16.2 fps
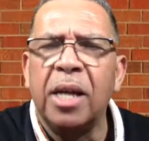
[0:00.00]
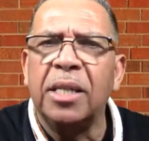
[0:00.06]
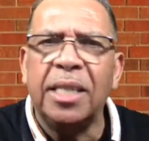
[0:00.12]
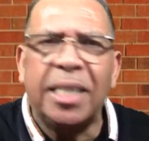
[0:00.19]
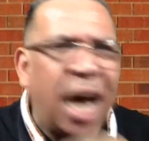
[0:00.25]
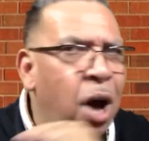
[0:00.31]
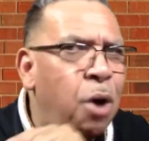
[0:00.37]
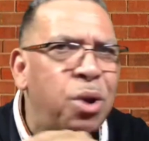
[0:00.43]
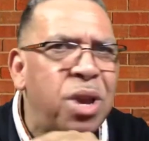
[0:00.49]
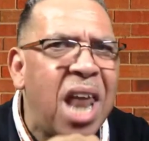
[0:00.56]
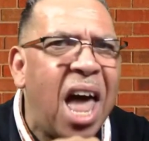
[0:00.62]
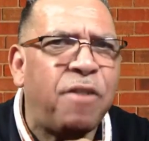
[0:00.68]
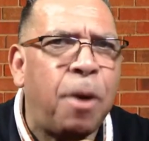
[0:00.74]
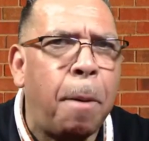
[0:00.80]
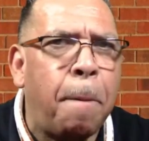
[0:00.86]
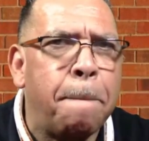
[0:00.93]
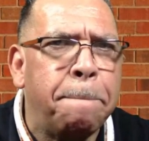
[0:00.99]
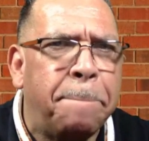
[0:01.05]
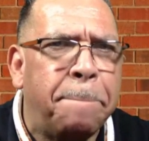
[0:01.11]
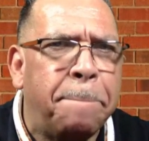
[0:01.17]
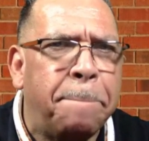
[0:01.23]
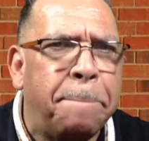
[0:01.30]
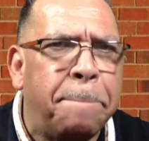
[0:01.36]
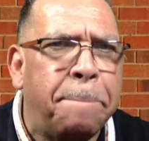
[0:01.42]
Doubt never
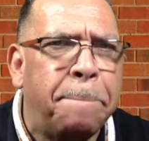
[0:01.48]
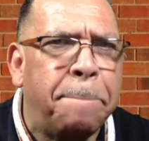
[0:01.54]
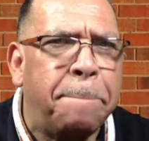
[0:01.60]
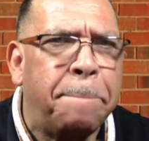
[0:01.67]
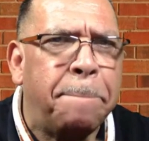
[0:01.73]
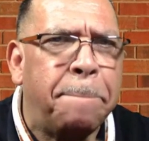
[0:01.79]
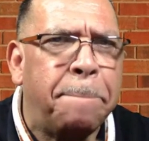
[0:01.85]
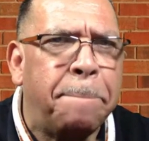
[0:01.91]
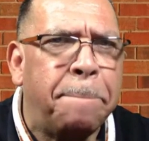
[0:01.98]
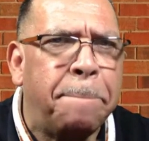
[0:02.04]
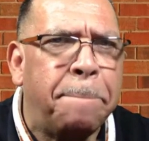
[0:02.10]
built a school.